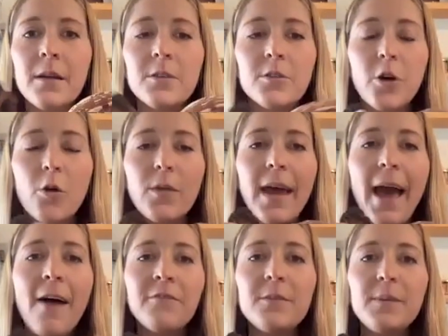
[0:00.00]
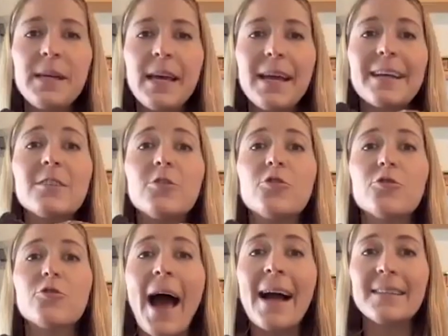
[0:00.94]
So they have to be
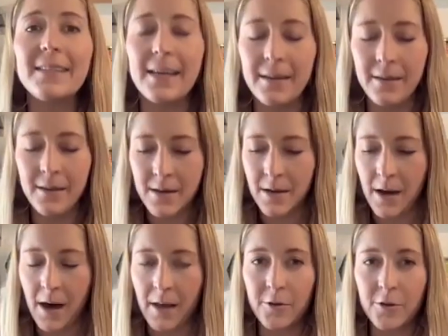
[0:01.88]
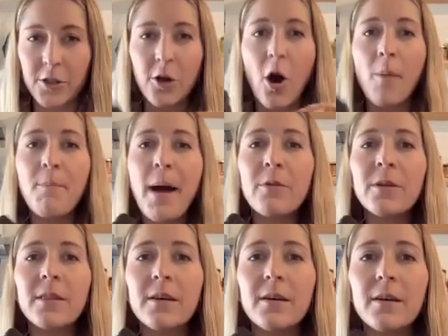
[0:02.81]
extracted. There's a compound
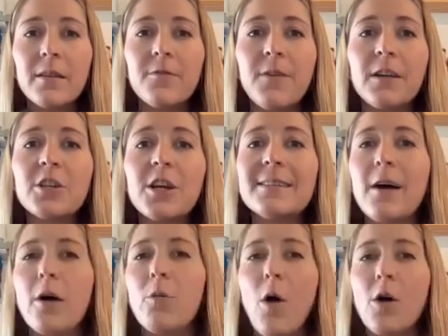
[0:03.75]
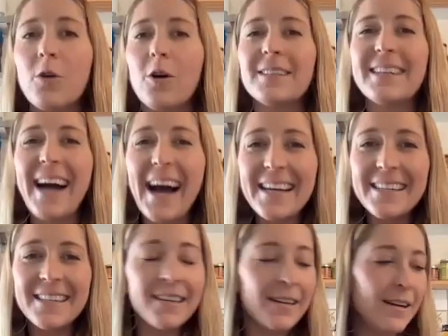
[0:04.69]
in the fungi cell wall called
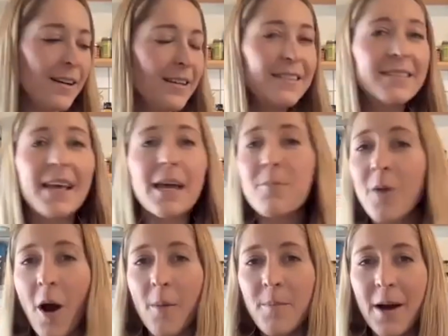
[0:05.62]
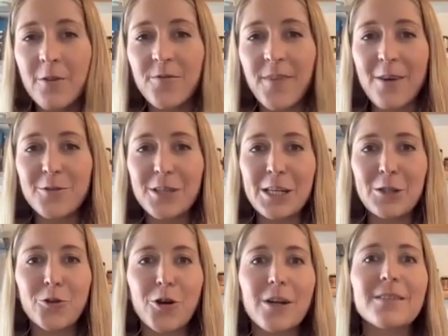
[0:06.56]
chitin, same compound found
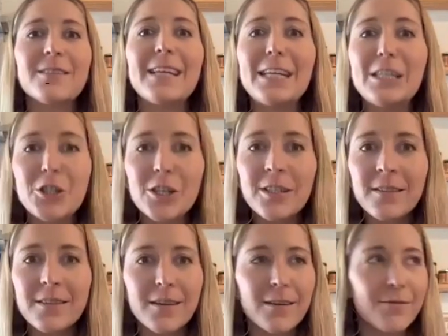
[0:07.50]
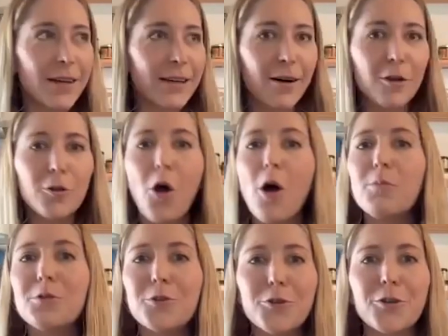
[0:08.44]
in crustaceans. Think of like a
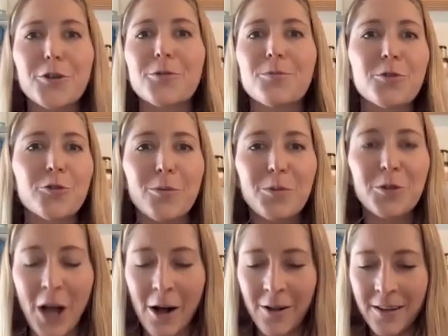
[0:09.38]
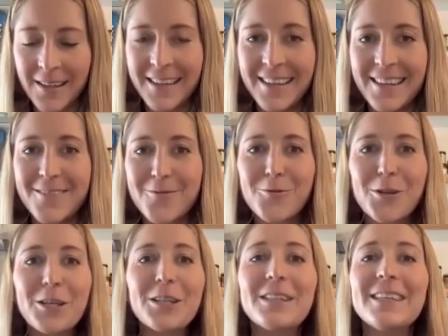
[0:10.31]
lobster or shrimp shell,
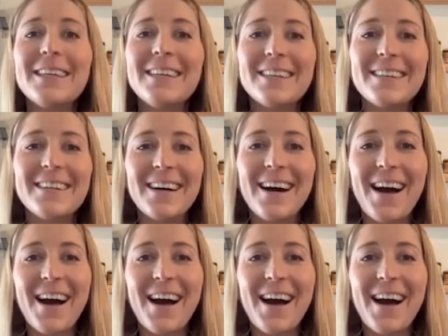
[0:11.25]
really